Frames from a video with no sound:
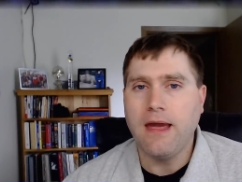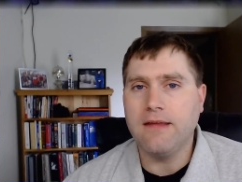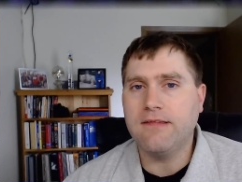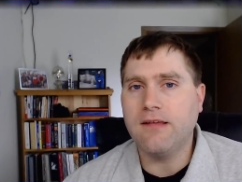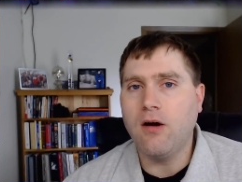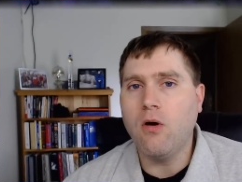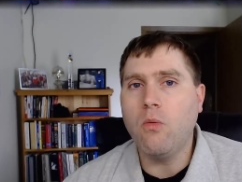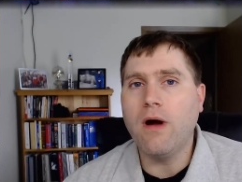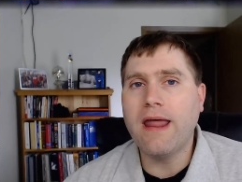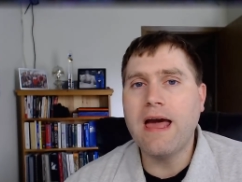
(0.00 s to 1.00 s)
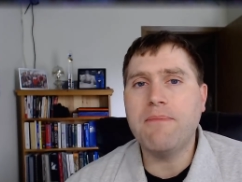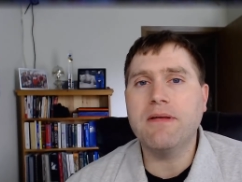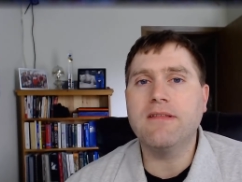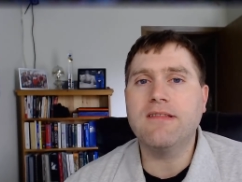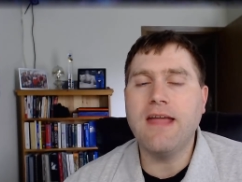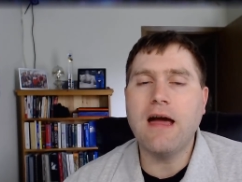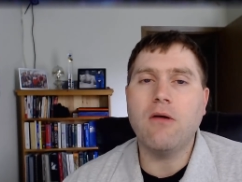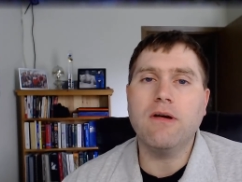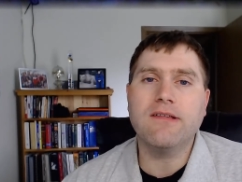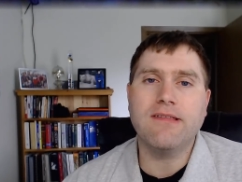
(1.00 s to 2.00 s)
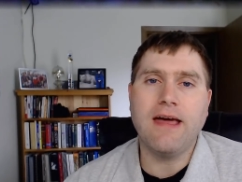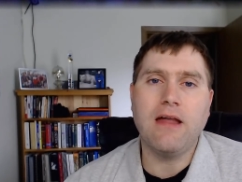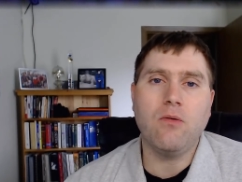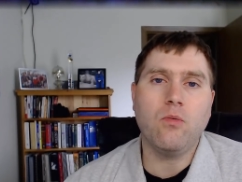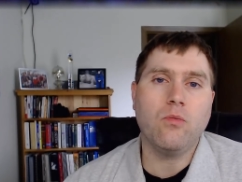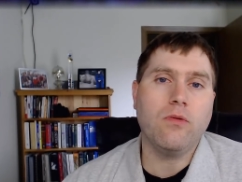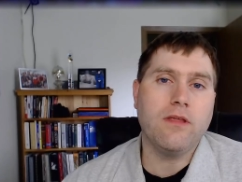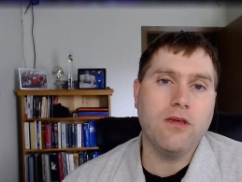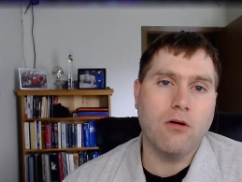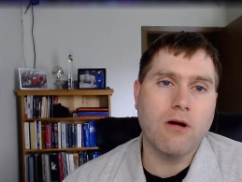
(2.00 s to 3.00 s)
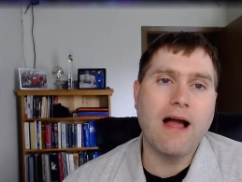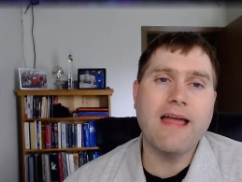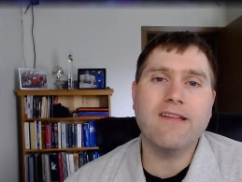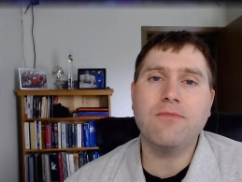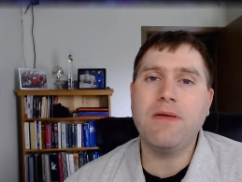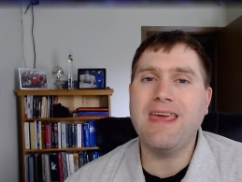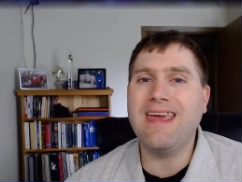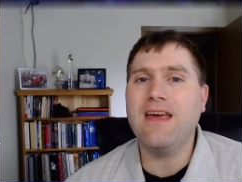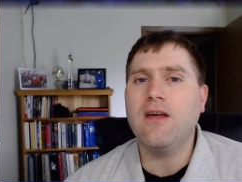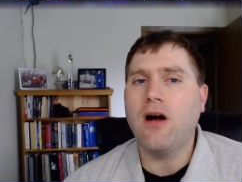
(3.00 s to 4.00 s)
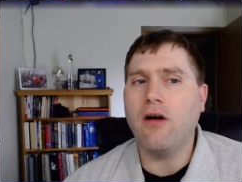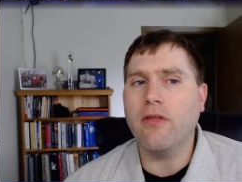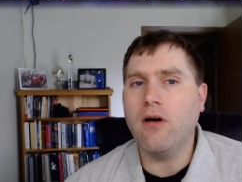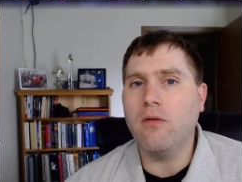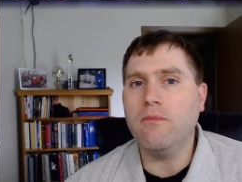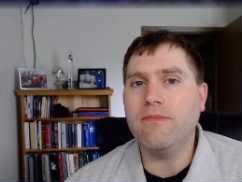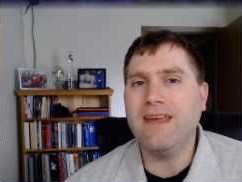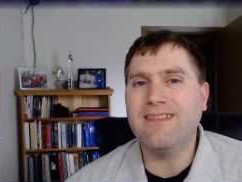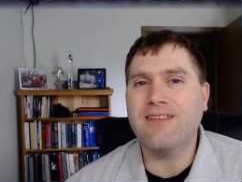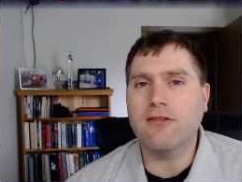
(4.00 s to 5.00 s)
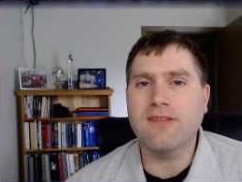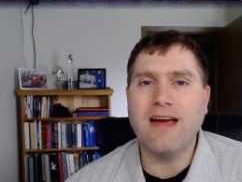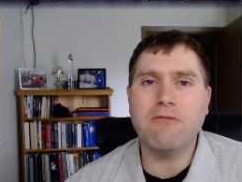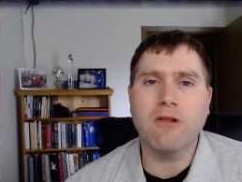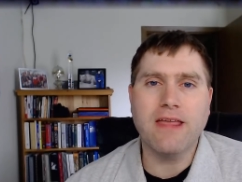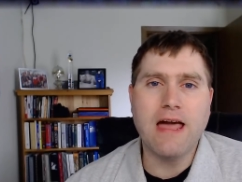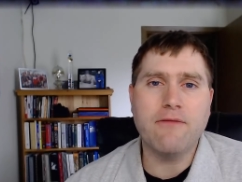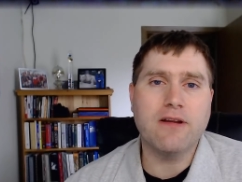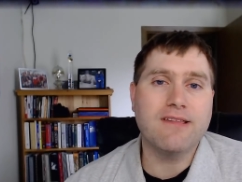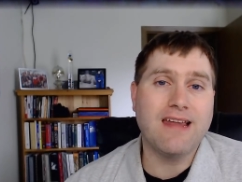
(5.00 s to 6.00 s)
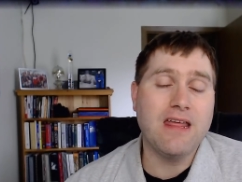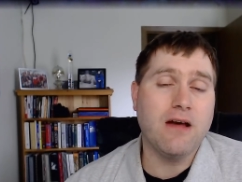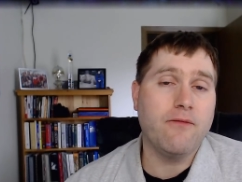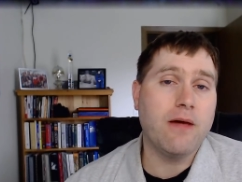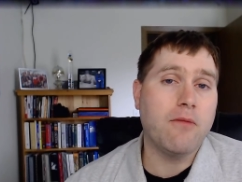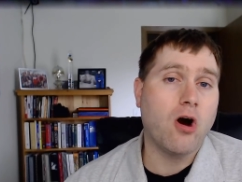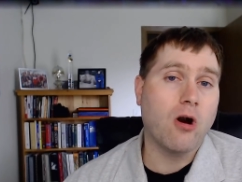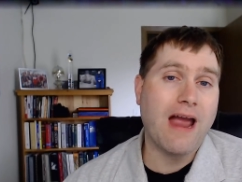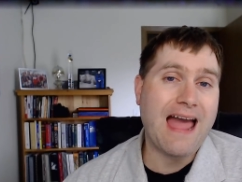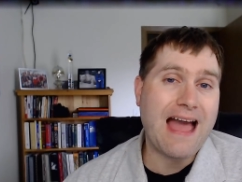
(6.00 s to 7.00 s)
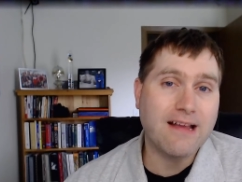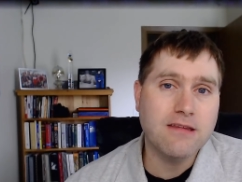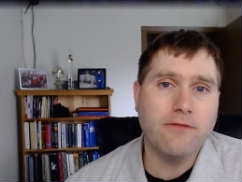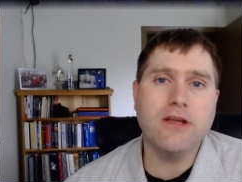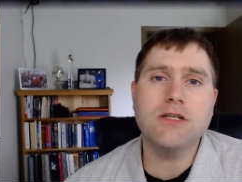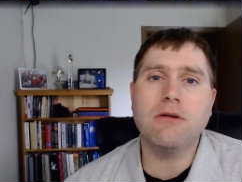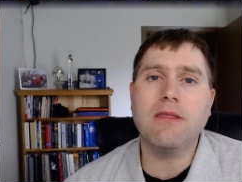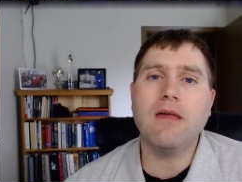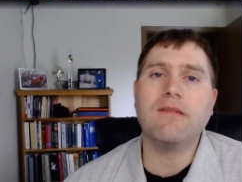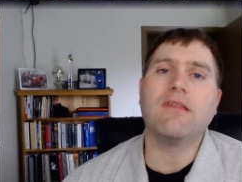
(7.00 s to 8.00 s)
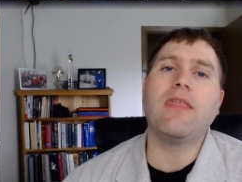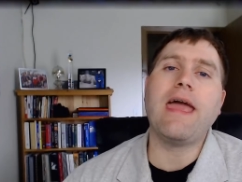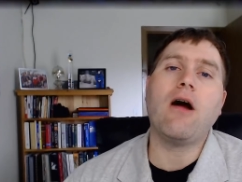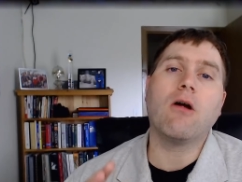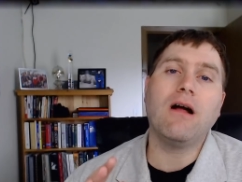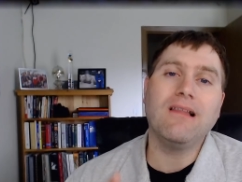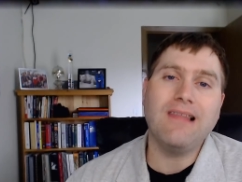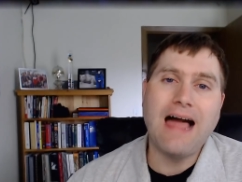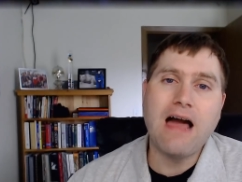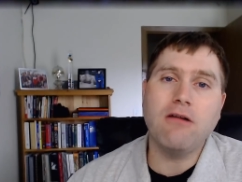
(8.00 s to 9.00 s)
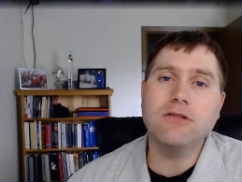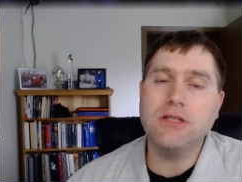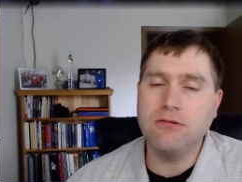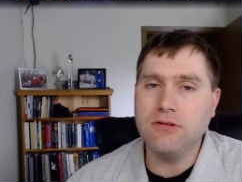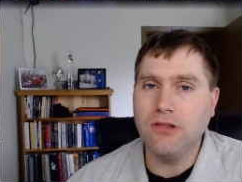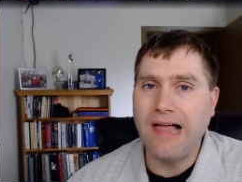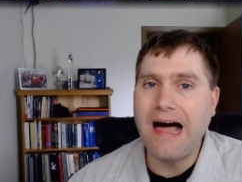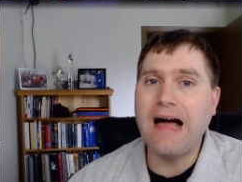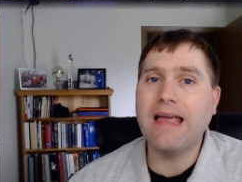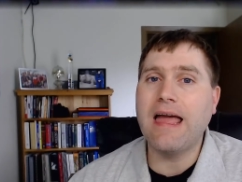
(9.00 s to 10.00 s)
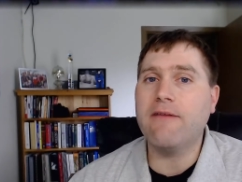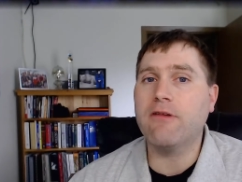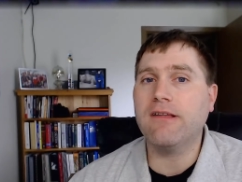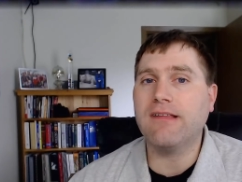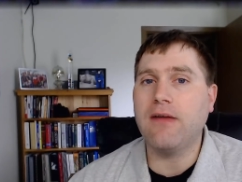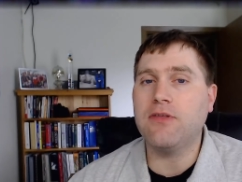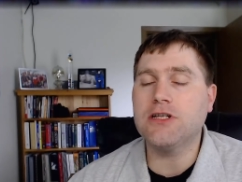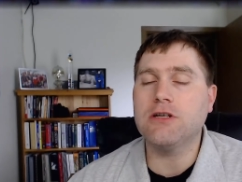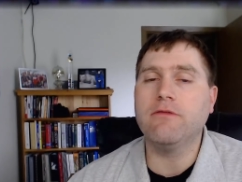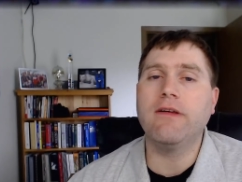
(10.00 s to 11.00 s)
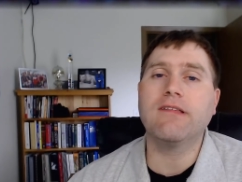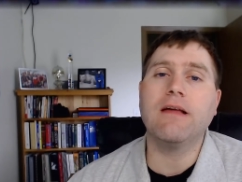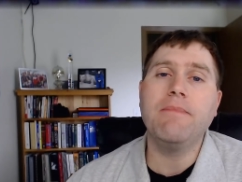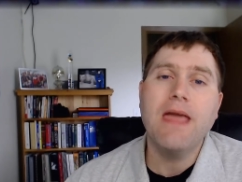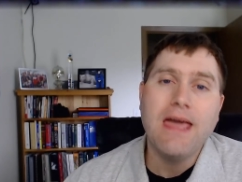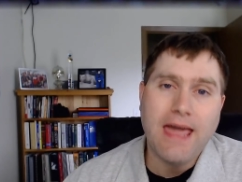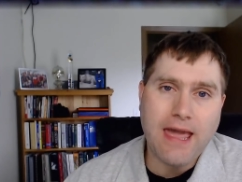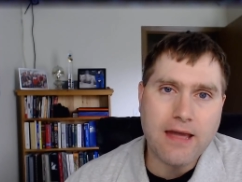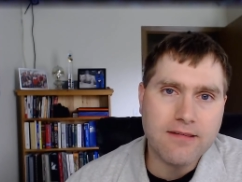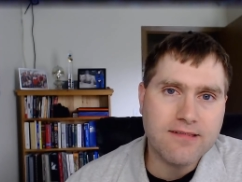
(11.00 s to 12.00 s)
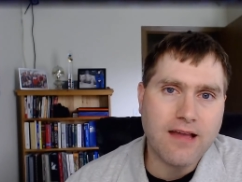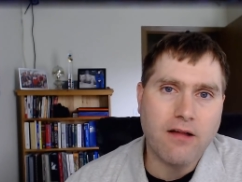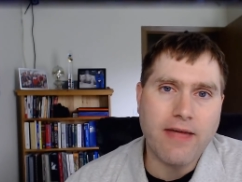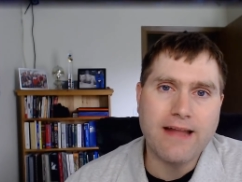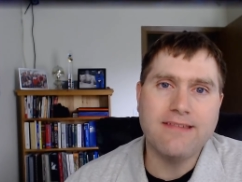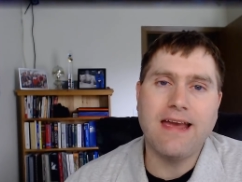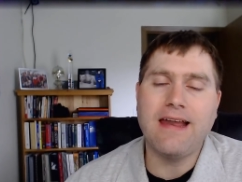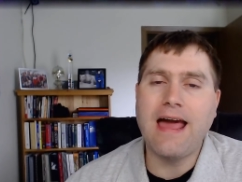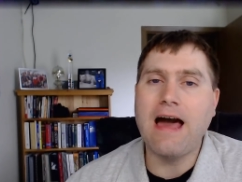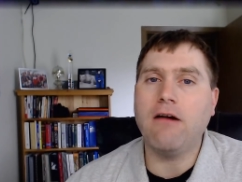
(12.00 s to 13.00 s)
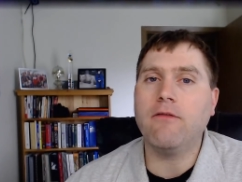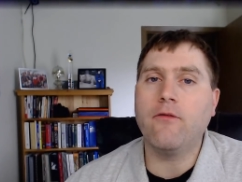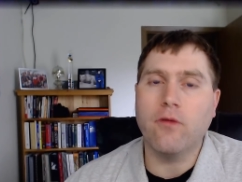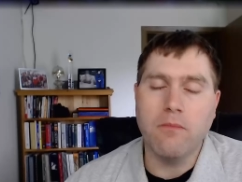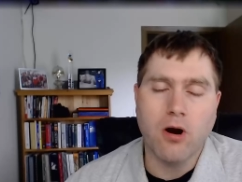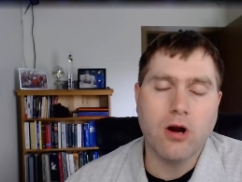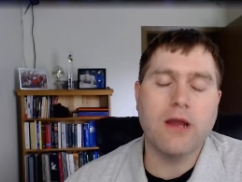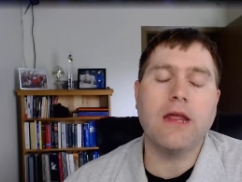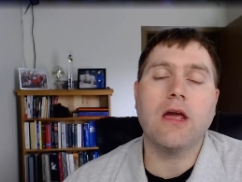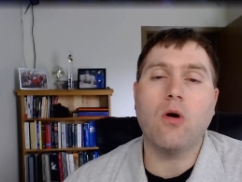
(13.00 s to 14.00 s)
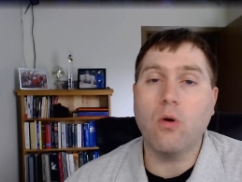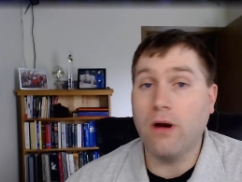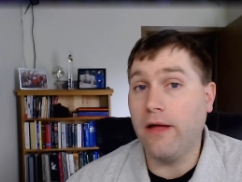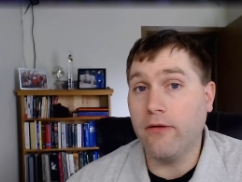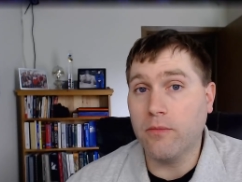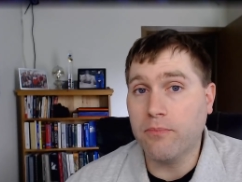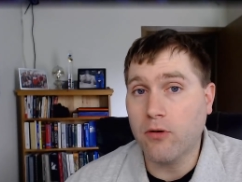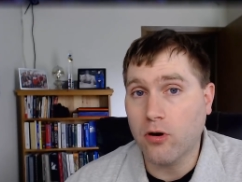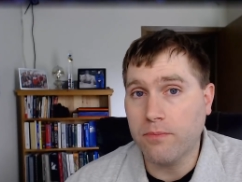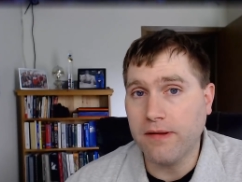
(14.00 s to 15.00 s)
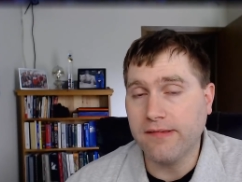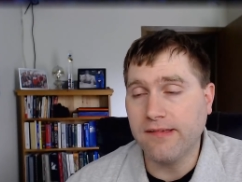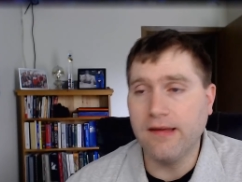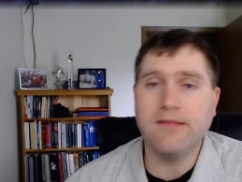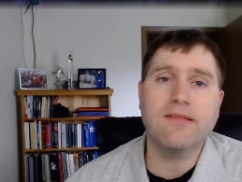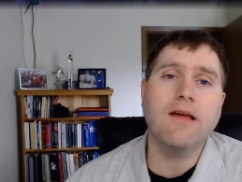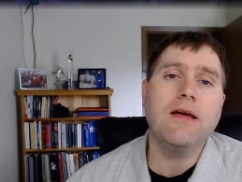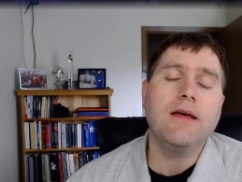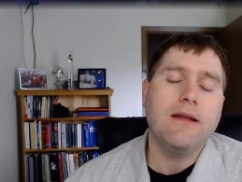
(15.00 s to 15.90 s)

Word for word: And so what happens now is that your ISP, although there's not really evidence any of them are actively doing this, they are allowed to log every site that you visit and sell that data out for marketing or other purposes.